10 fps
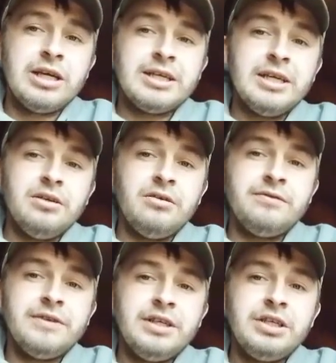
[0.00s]
can get a
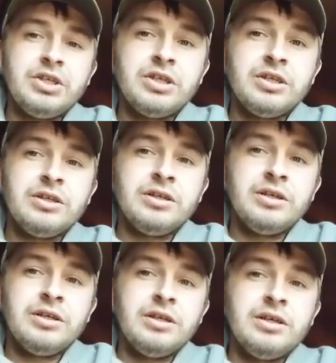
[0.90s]
lot of fish,
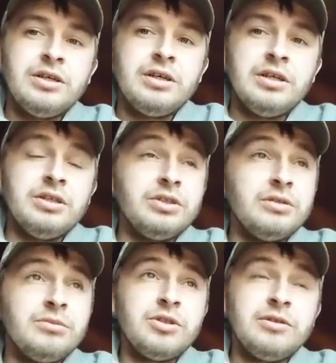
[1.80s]

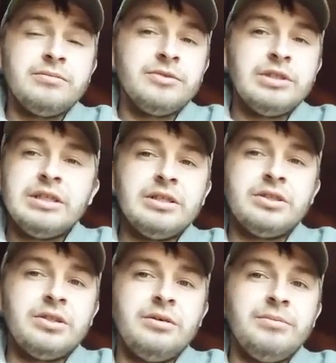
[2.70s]
and sometimes
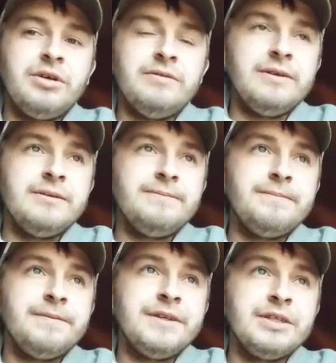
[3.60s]
it just don't bother.
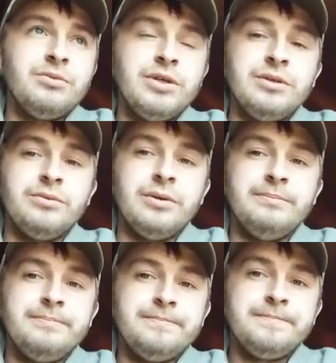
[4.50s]
It's a weird
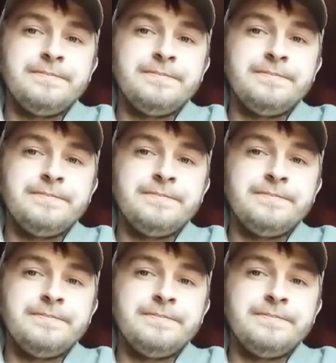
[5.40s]
one.